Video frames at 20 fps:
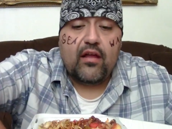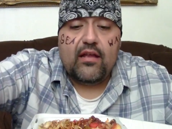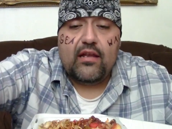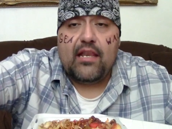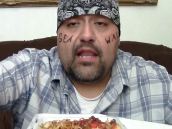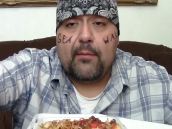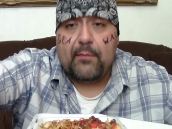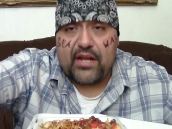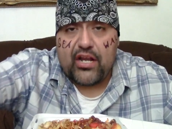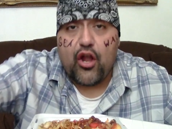
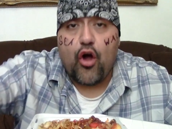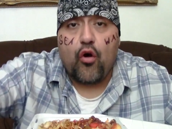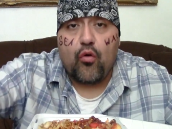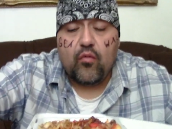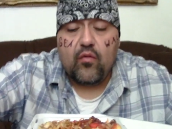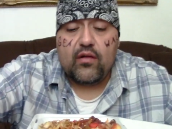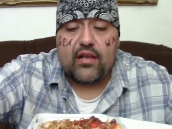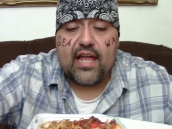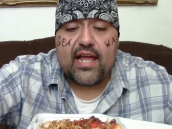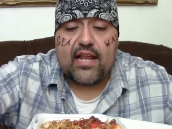Let me know.
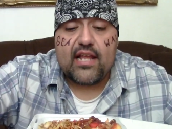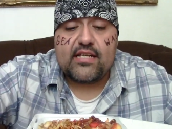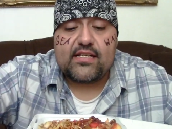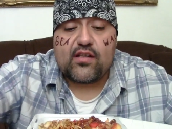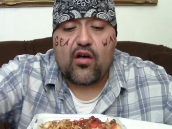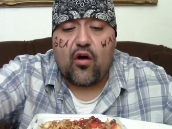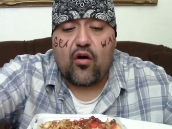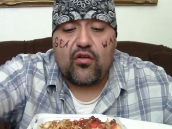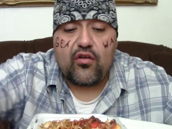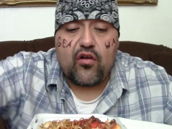Let us
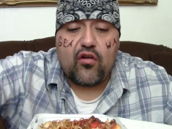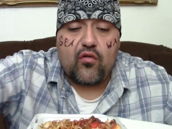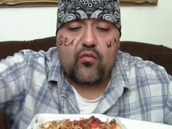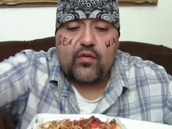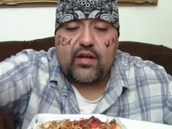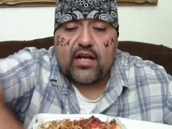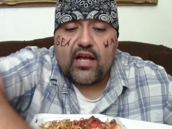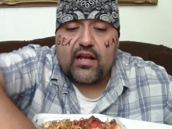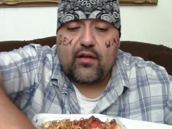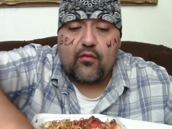all know.
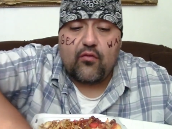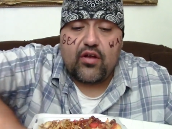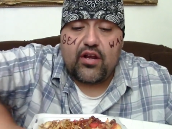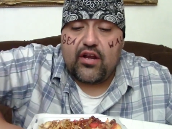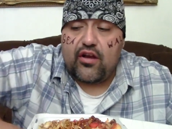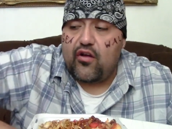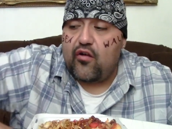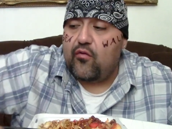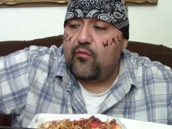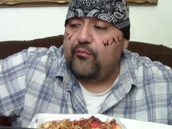We kind of want to
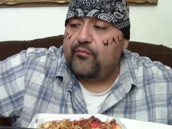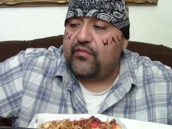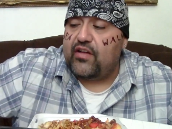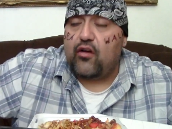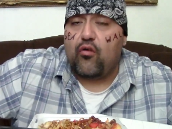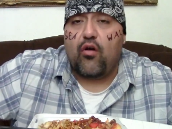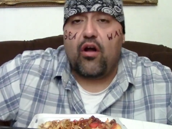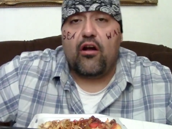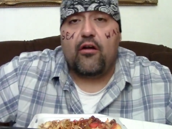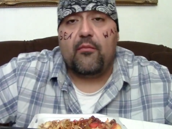know.
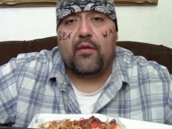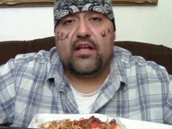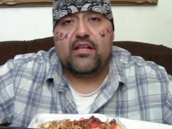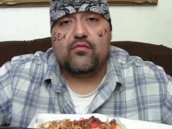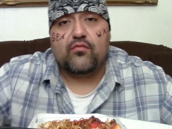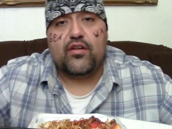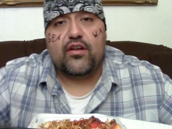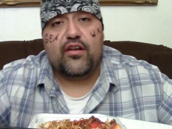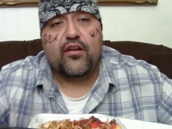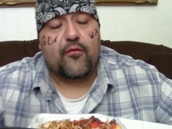Inquiring minds
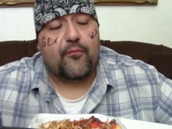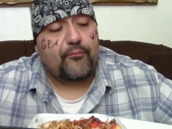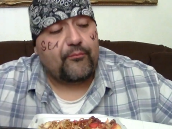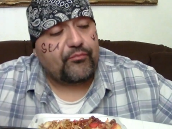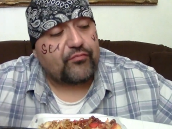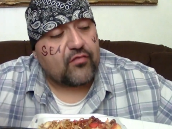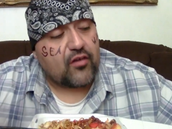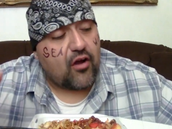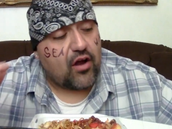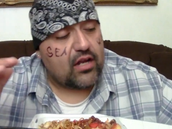want to know.
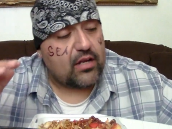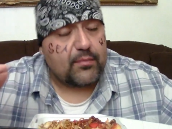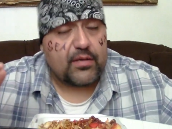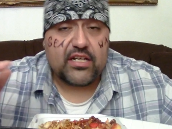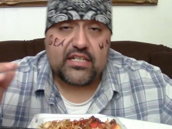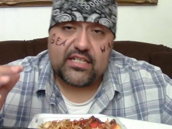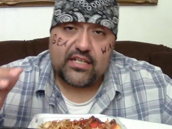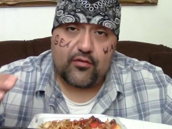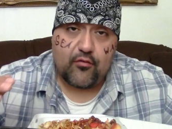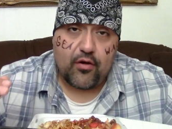All right, let me
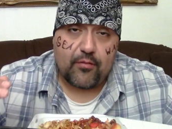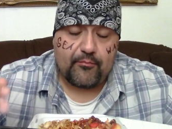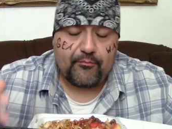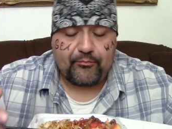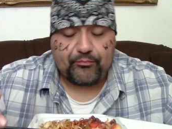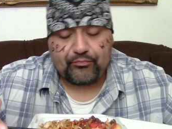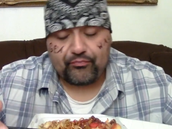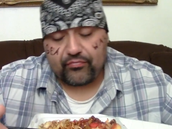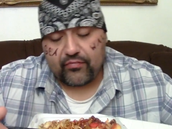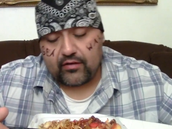continue on.
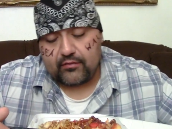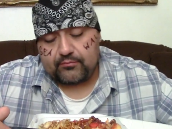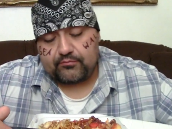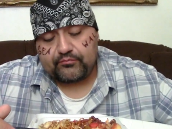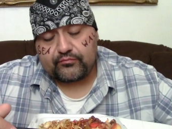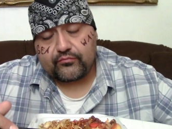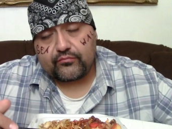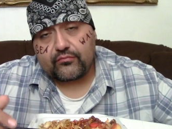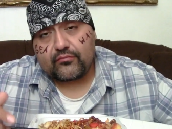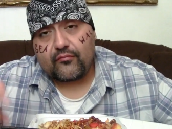
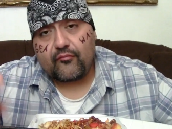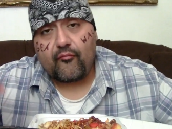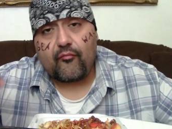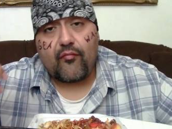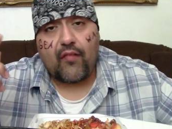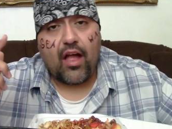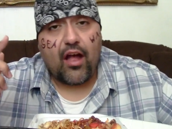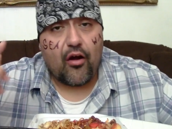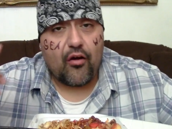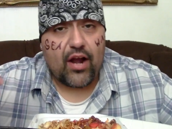
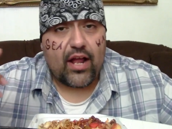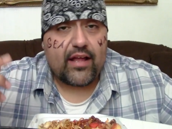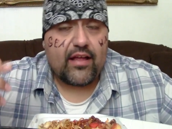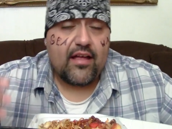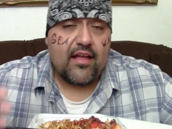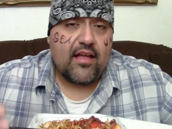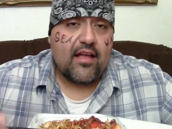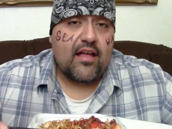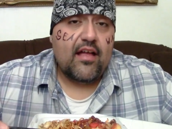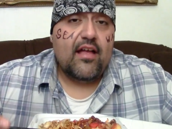All right.
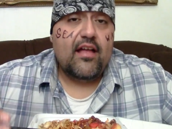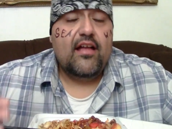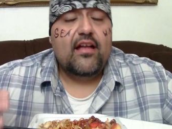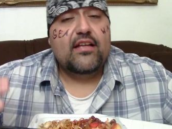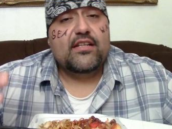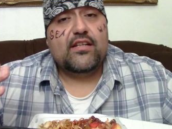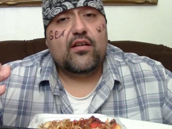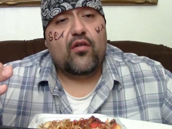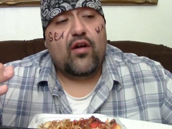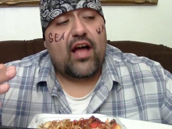
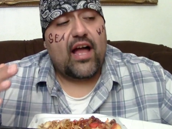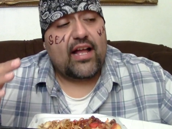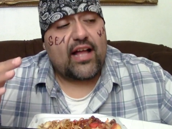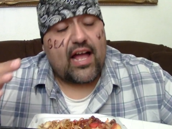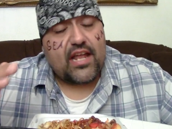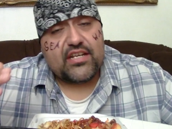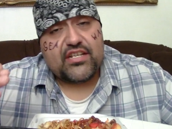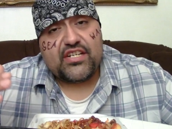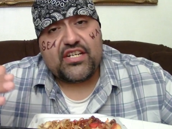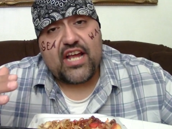So I
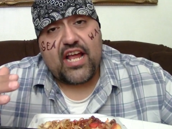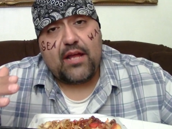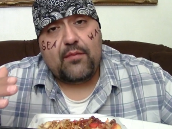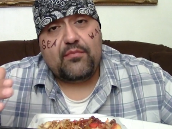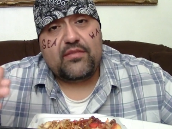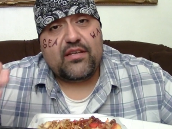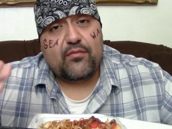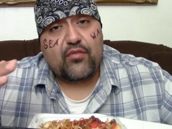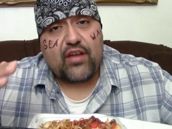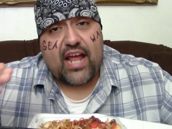got in shape,
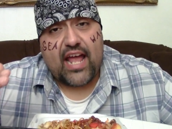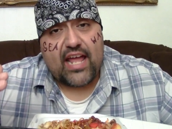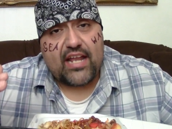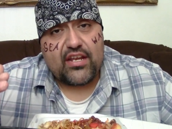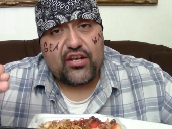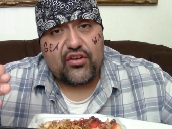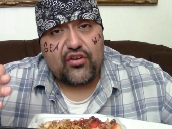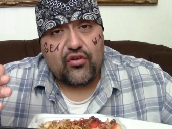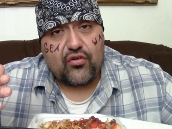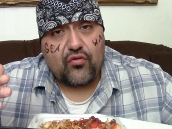did what I had to
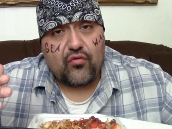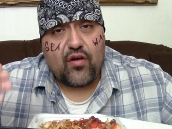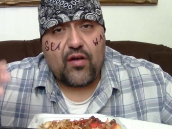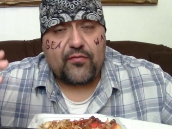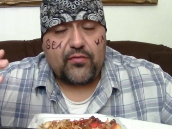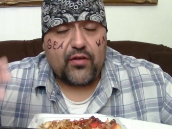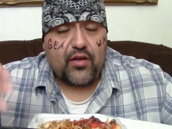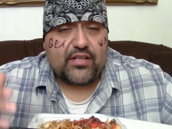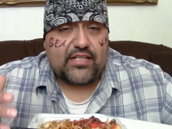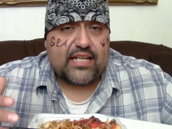do. I
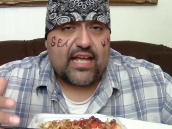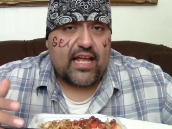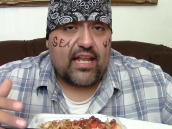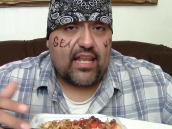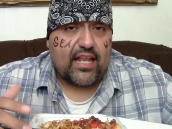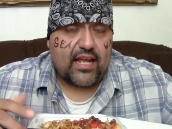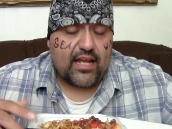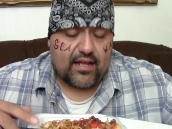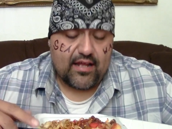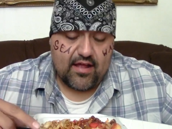flew out to LA.